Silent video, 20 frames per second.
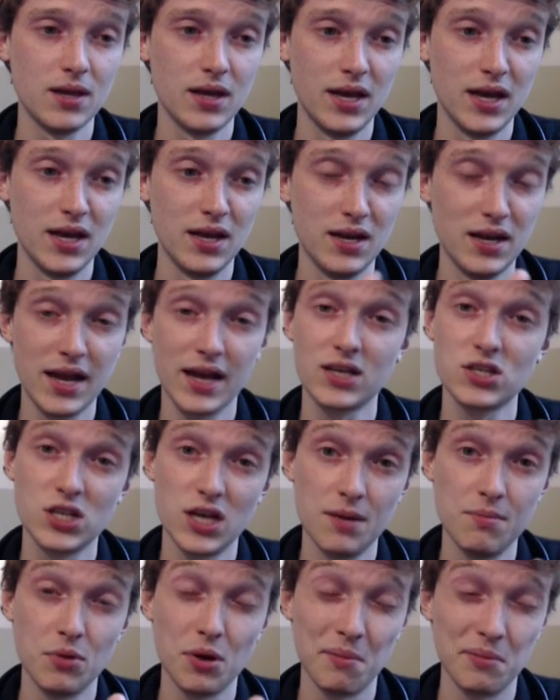and next
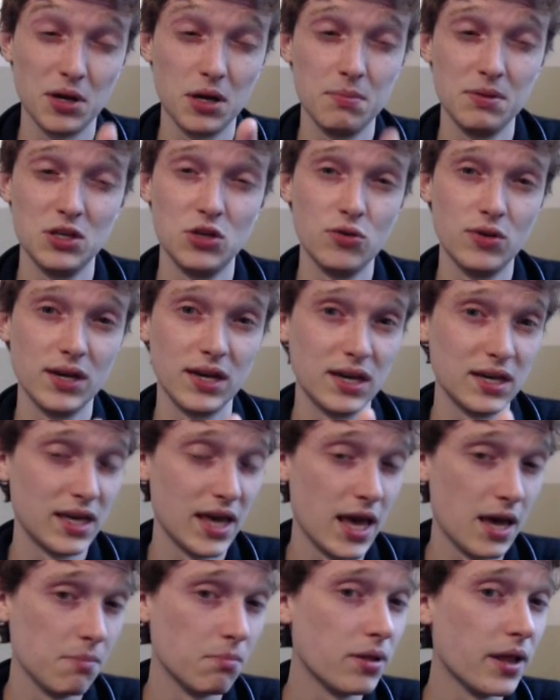time I'm going to be doing a
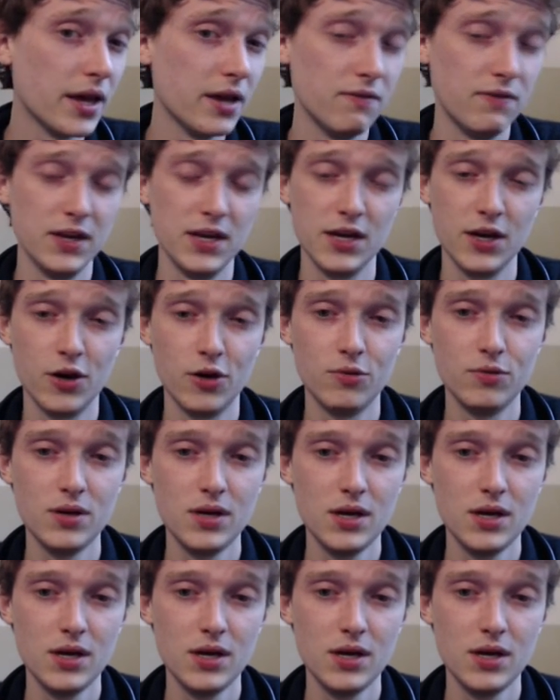gameplay video,